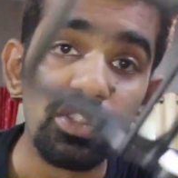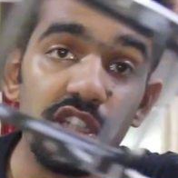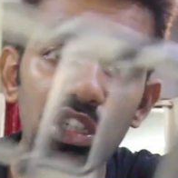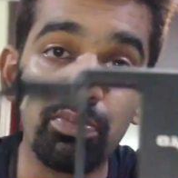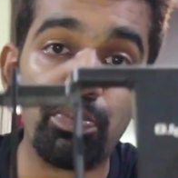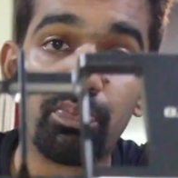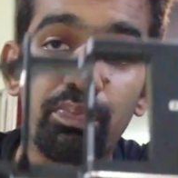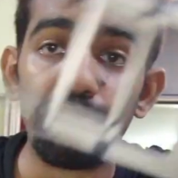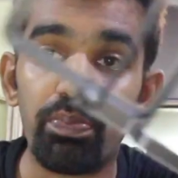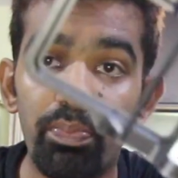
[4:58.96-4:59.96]
you need to
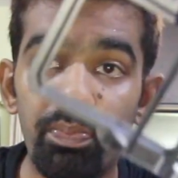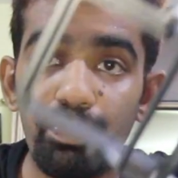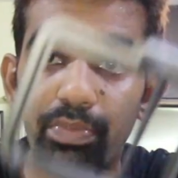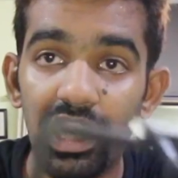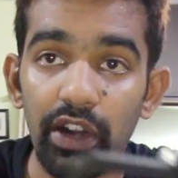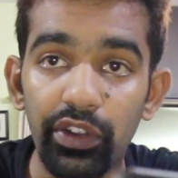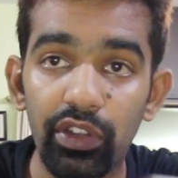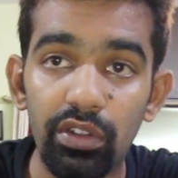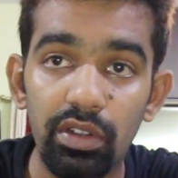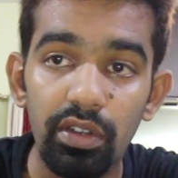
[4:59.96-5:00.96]
take out
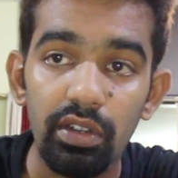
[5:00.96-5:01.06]
your